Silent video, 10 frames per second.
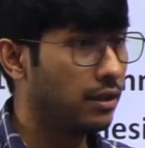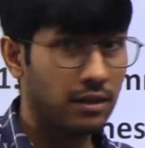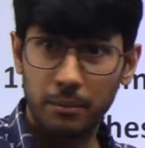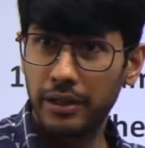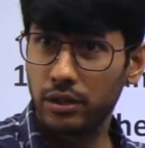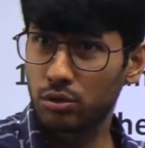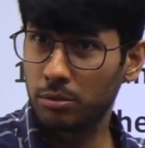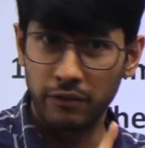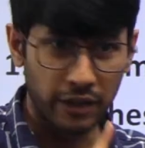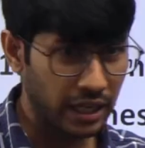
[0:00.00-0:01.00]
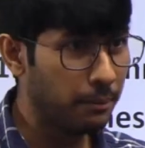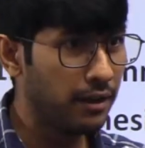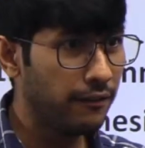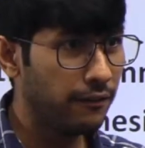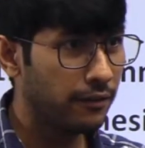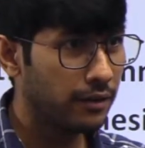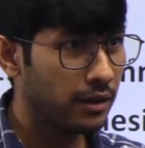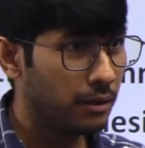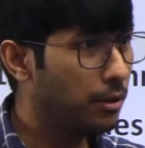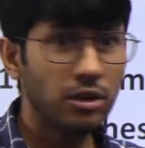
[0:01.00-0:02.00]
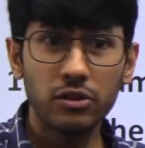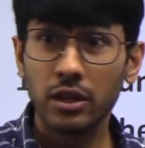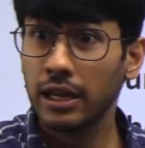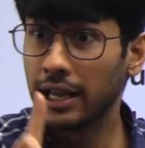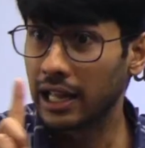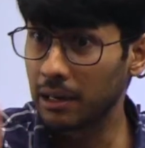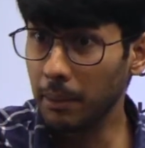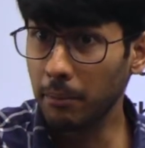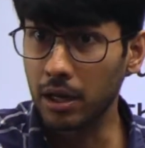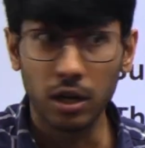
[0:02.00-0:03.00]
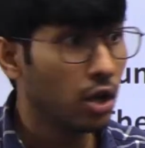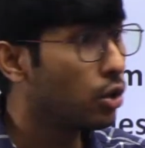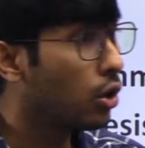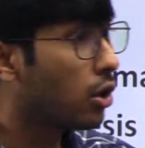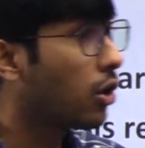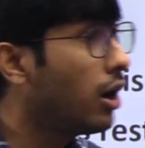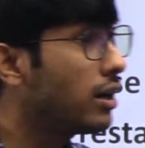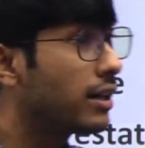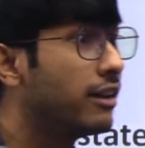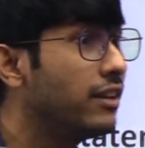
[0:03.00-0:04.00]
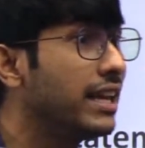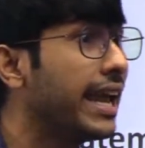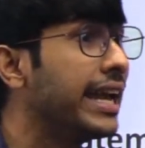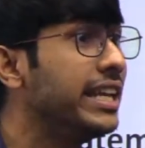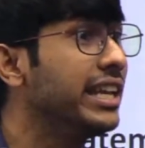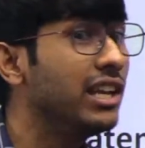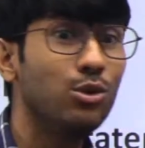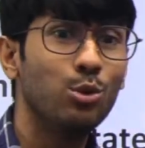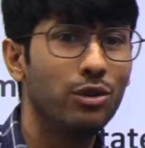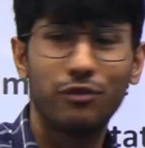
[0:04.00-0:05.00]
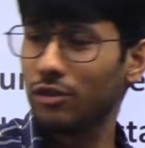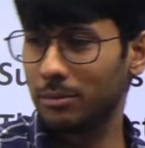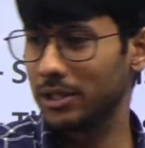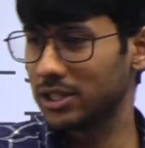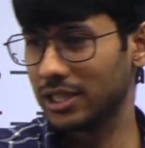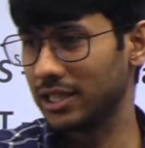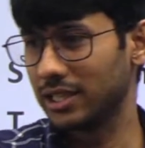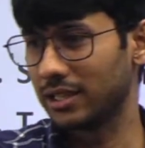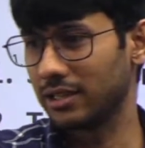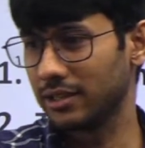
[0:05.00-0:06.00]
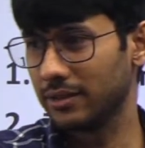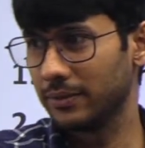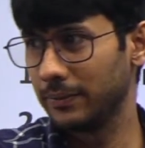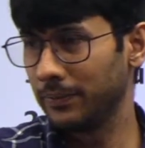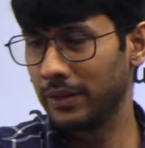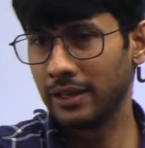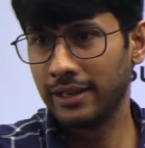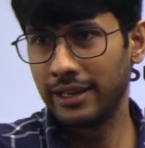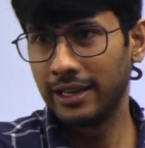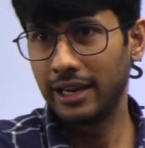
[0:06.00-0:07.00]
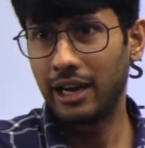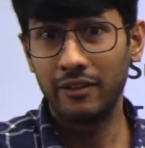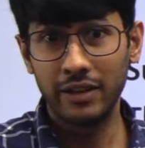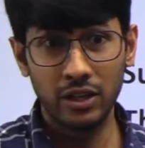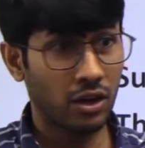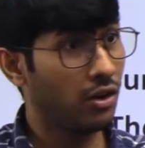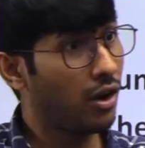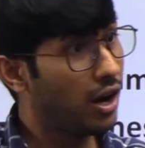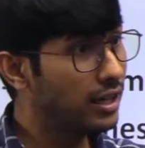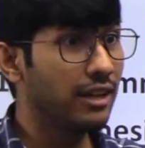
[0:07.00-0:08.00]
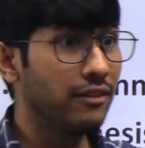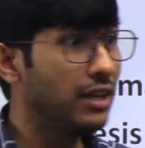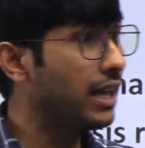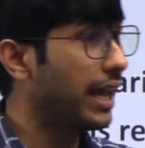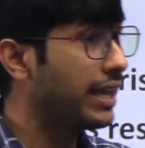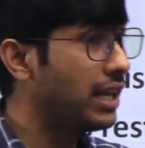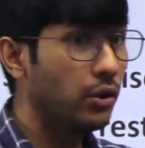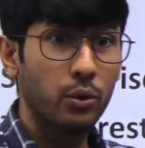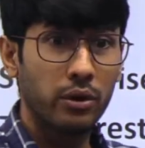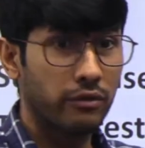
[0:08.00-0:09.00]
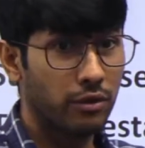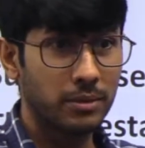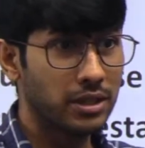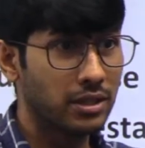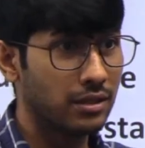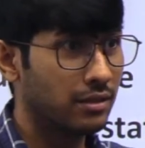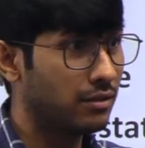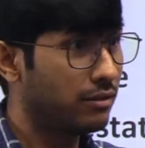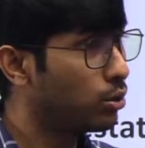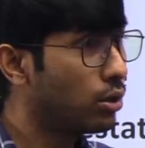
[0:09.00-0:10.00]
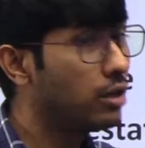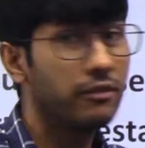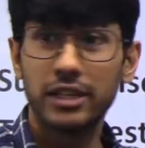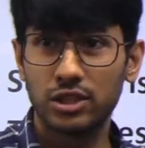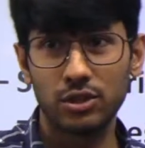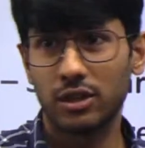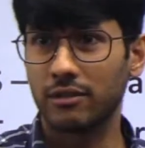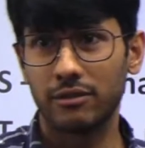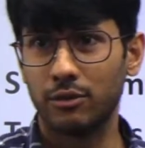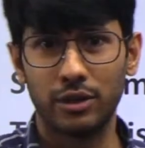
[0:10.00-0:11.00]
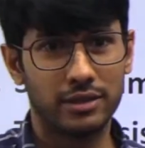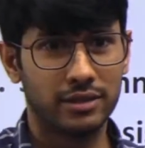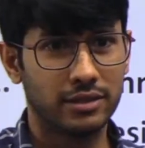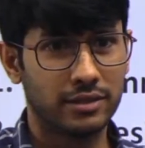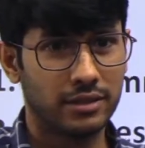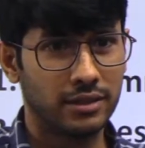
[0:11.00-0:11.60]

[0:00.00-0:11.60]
Summary should be very brief, because remember, you are not giving any new information here. And when you are not giving any new information, don't waste your words.